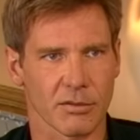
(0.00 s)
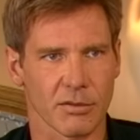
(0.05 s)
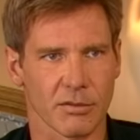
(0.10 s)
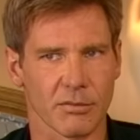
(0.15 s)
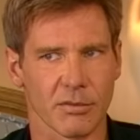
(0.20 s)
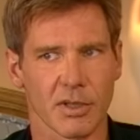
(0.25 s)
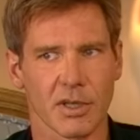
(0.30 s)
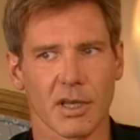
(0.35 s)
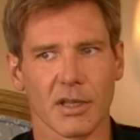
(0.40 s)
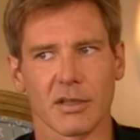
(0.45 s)
when
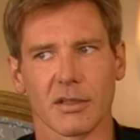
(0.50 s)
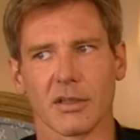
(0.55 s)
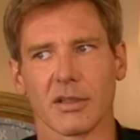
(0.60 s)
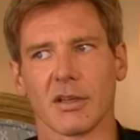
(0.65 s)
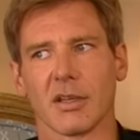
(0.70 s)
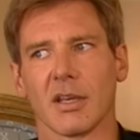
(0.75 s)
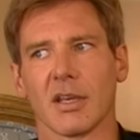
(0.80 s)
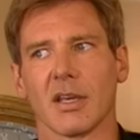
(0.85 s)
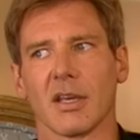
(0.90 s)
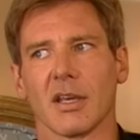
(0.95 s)
we got
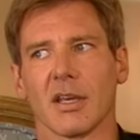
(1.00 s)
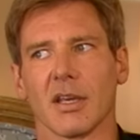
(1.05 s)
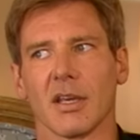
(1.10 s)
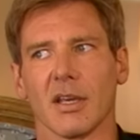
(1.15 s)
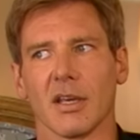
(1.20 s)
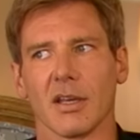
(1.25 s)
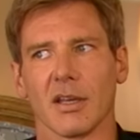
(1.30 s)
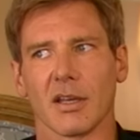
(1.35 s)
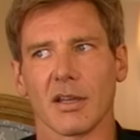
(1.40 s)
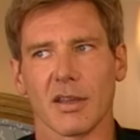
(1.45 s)

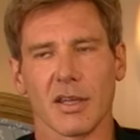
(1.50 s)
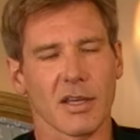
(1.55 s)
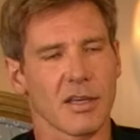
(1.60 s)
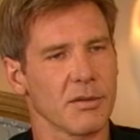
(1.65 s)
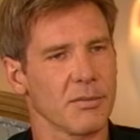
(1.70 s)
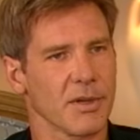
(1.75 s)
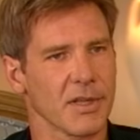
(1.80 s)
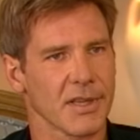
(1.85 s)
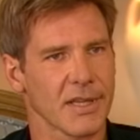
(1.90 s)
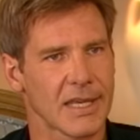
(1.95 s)
thinking
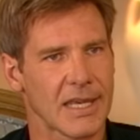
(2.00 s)
about the